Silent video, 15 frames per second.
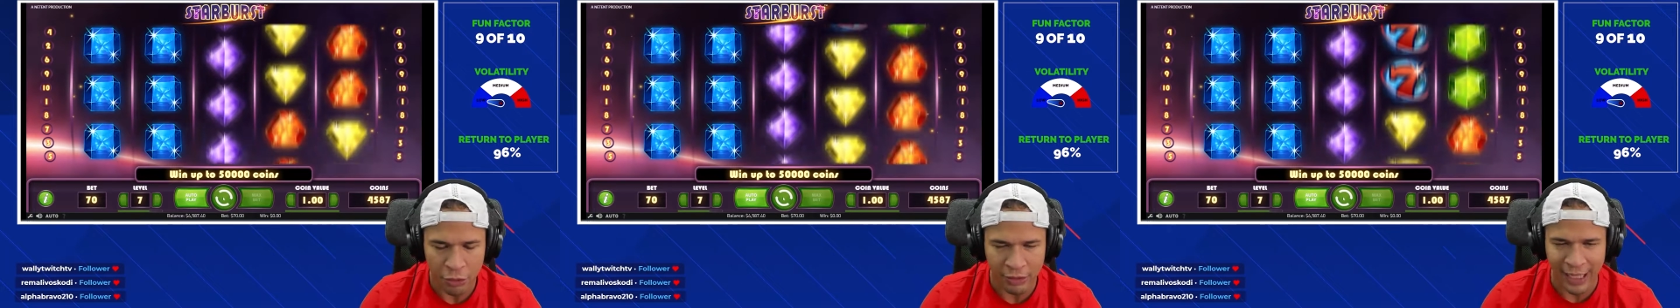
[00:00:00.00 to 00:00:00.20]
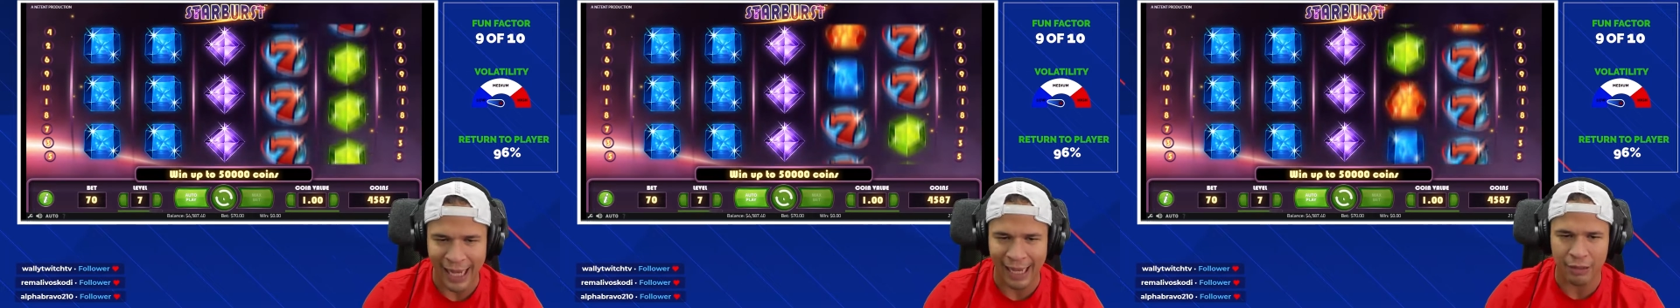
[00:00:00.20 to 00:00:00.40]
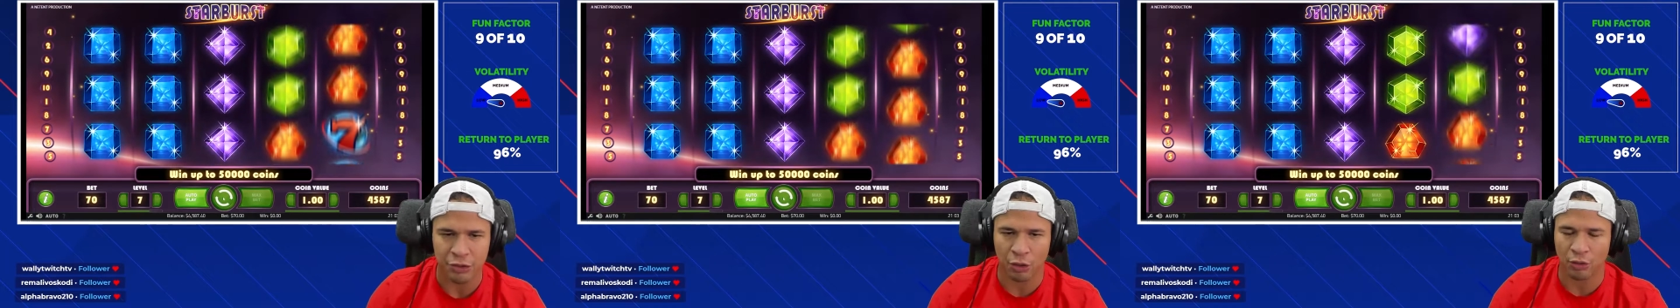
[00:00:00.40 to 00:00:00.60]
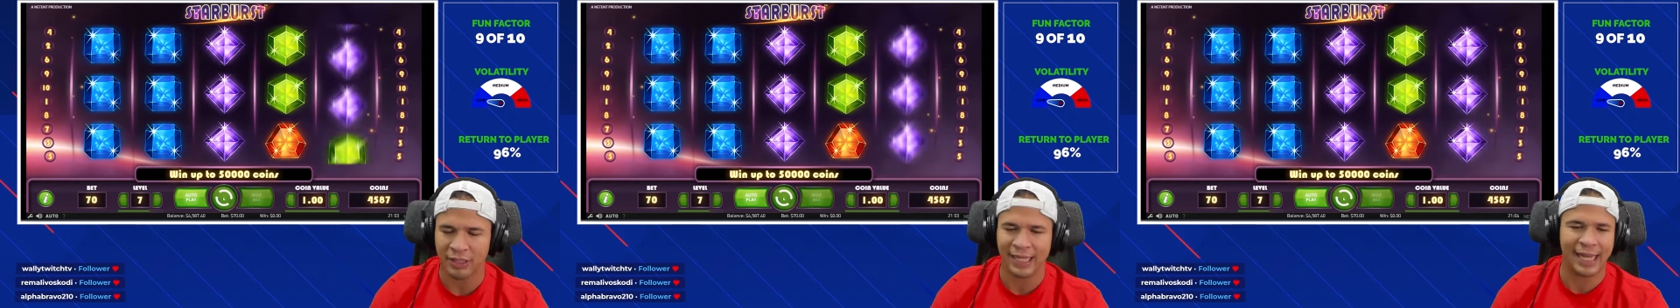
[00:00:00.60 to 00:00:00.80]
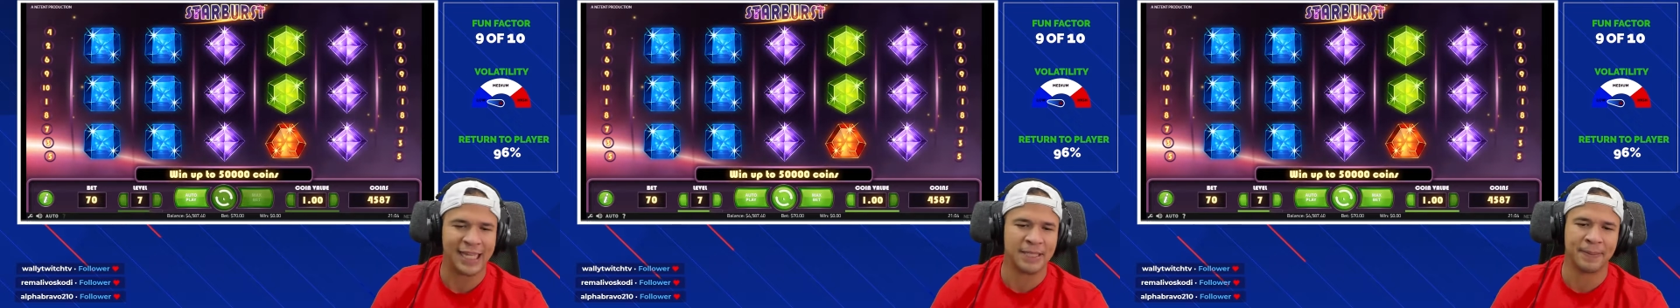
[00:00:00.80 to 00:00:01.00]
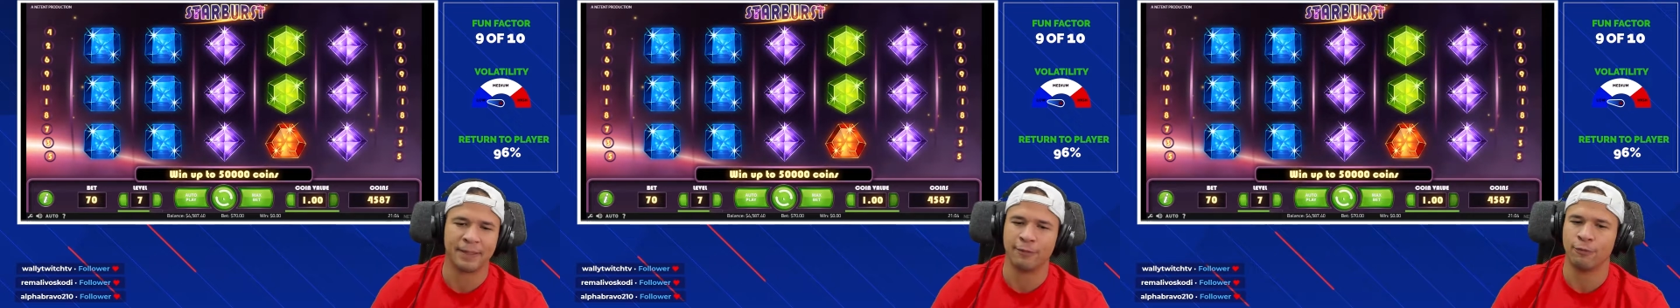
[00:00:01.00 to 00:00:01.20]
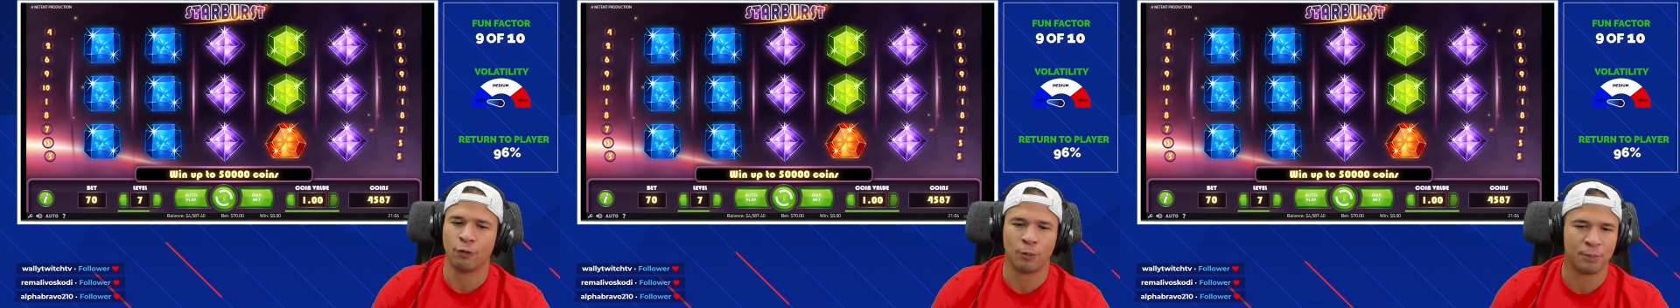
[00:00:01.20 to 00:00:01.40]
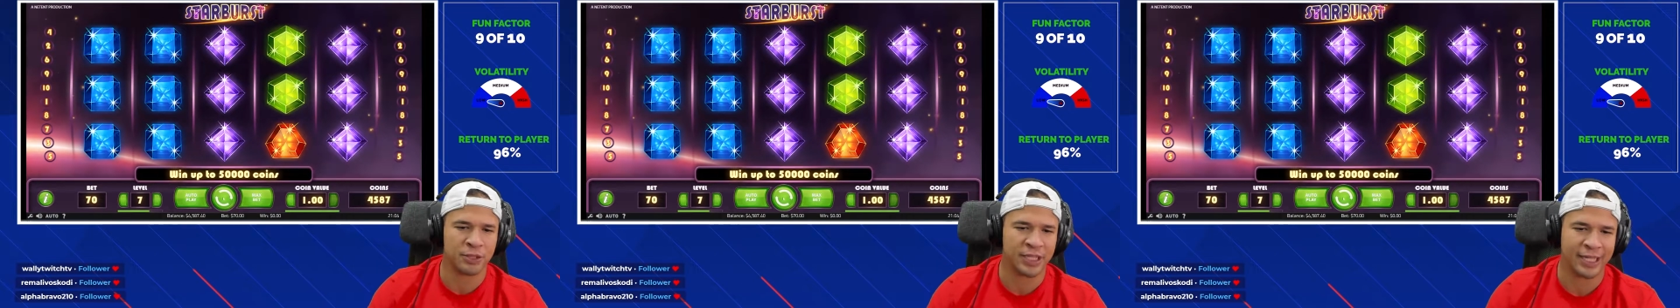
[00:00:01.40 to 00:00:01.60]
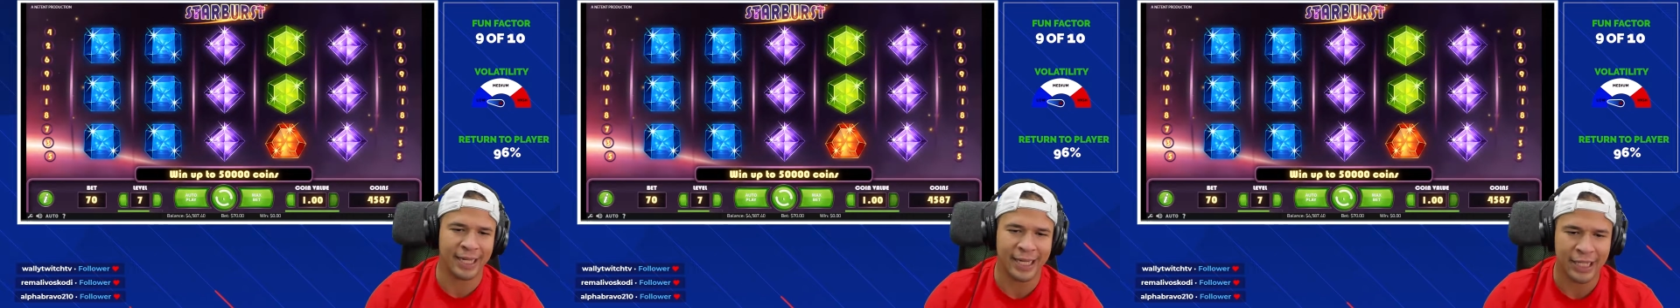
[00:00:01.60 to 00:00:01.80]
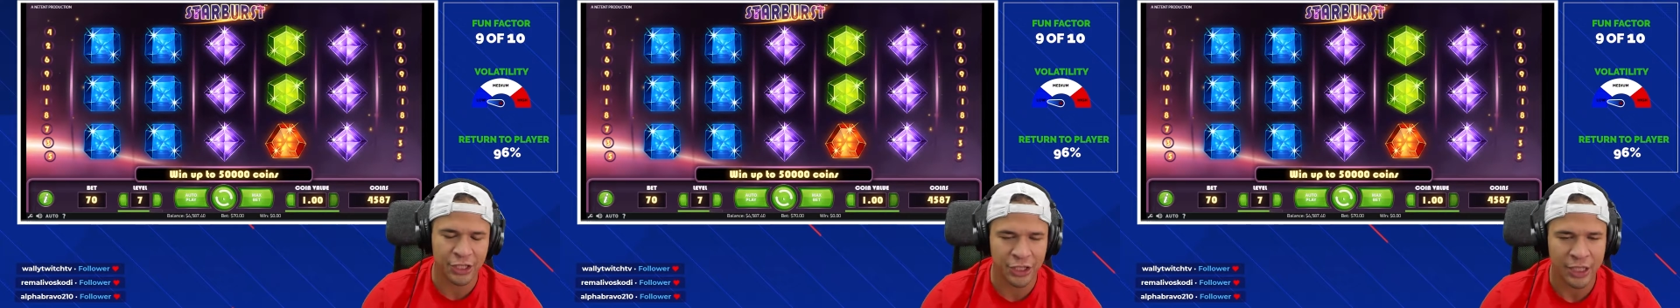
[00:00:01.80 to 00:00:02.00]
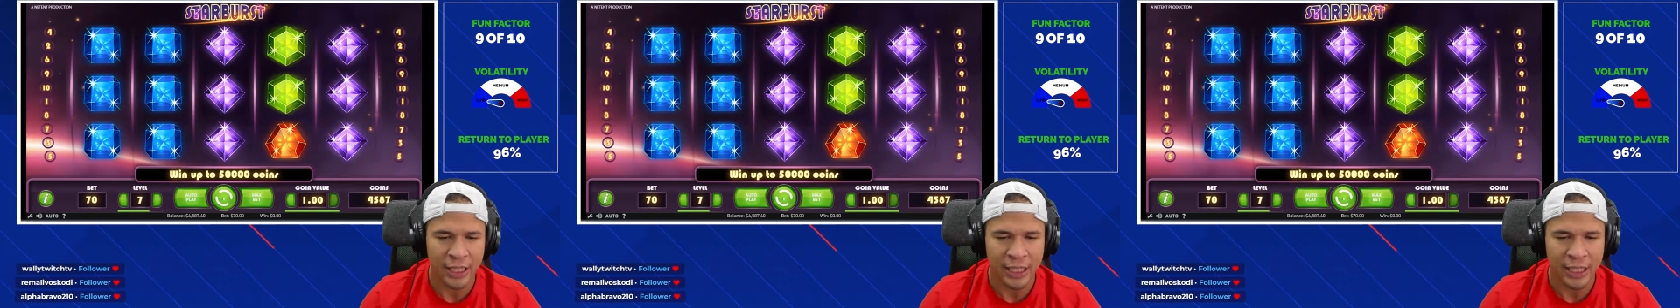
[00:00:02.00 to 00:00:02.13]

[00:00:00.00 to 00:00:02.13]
So the house only has about a 4% edge.